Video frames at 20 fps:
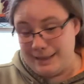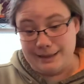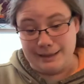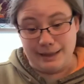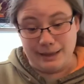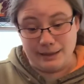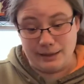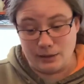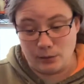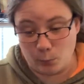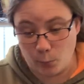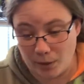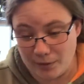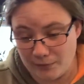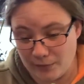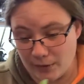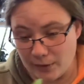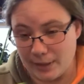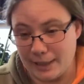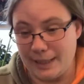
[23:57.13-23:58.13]
Not that the white
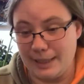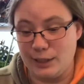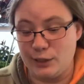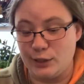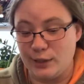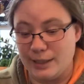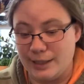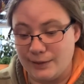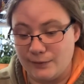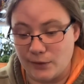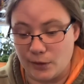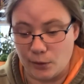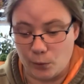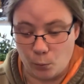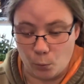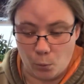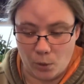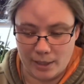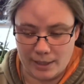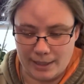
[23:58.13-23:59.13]
variegation is very
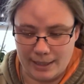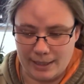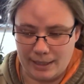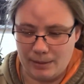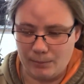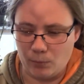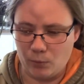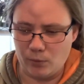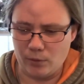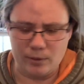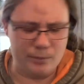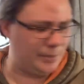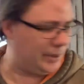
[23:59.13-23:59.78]
white anymore,